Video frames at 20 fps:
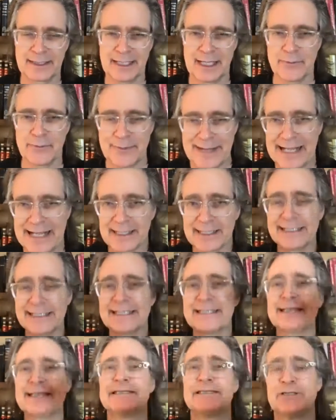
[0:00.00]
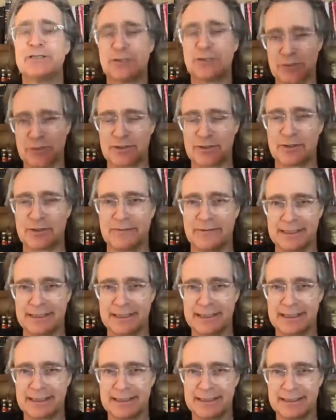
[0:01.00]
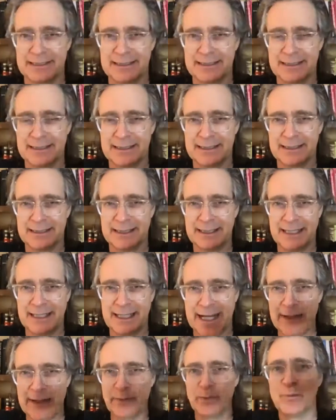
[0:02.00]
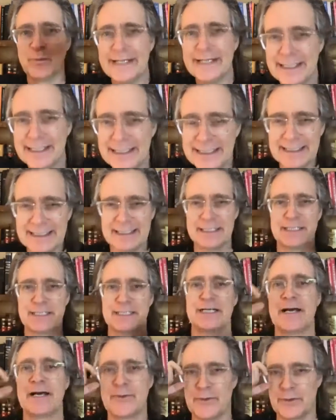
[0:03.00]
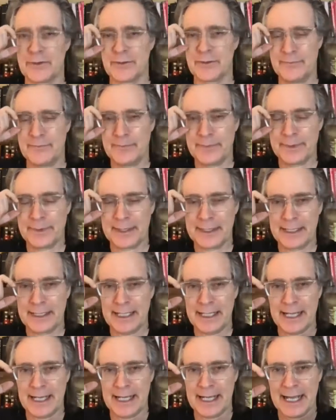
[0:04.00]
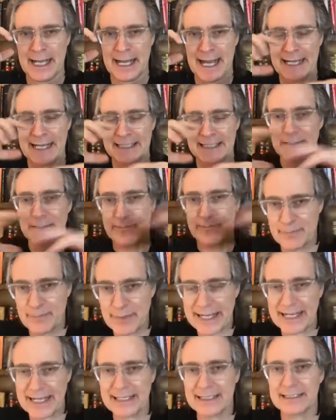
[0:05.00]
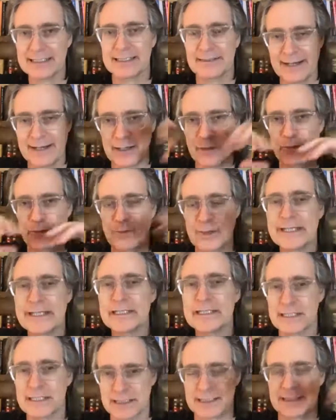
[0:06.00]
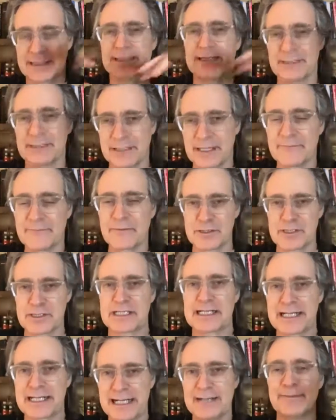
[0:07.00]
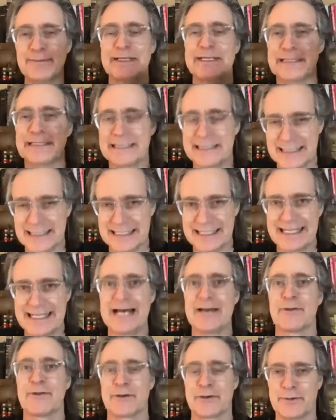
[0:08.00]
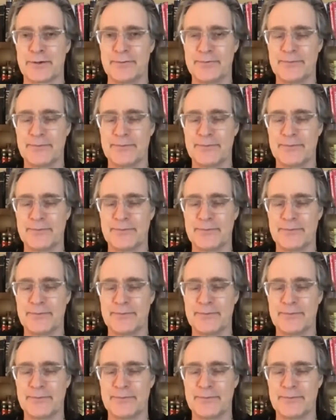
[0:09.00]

And reality needs your service. And we need each other as a band of outrageous lovers coming together